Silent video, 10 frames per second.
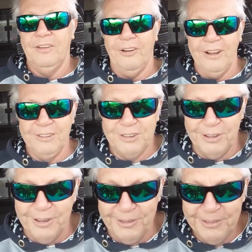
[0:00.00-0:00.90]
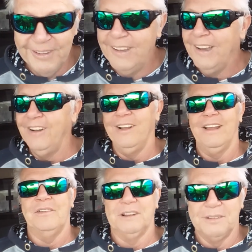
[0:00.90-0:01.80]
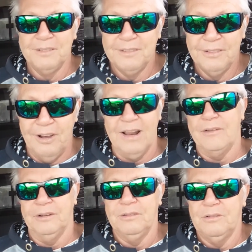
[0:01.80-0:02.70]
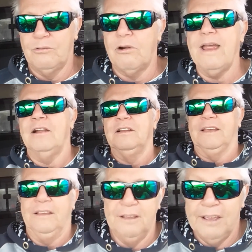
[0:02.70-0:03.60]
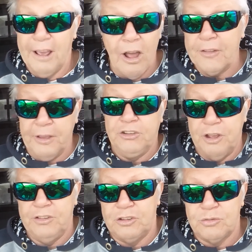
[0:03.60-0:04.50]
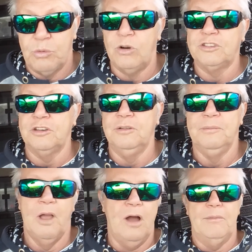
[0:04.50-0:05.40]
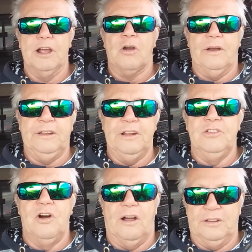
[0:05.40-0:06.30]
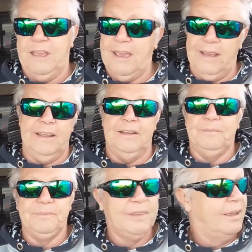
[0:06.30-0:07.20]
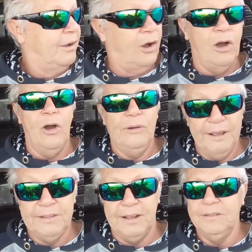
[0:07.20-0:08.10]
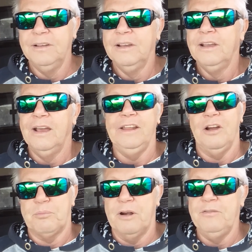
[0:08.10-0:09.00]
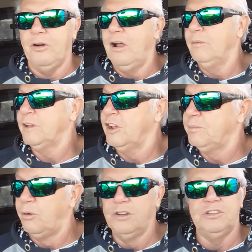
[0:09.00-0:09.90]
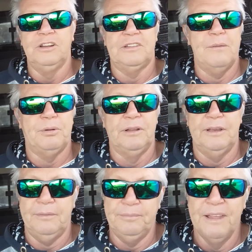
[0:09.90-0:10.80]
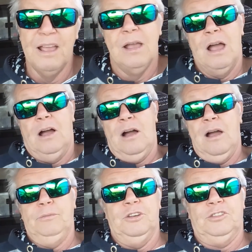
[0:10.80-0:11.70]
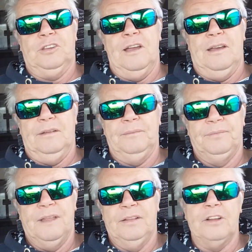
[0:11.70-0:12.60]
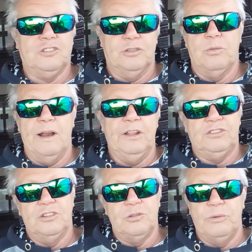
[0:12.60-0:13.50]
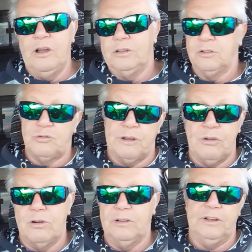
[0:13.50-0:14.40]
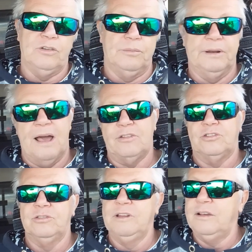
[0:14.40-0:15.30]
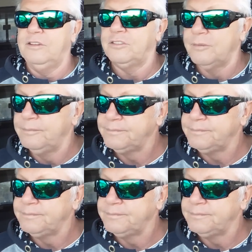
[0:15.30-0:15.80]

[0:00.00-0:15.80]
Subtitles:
I do. And I love it. I love it. Roundly. And I think Jesus swore too. Oh my God, he did not. Yeah, he did. Oh, he did. And he got pretty violent with those boys in the temple there. I'm just saying. And that's just one instance that we got that's recorded. There could have been others. Who knows?